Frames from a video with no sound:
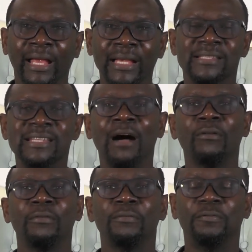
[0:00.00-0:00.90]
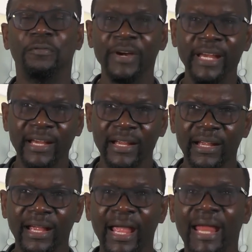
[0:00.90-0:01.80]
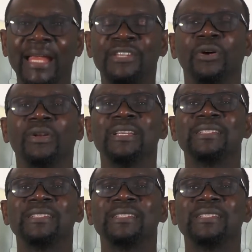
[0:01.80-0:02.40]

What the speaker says: is now free. Election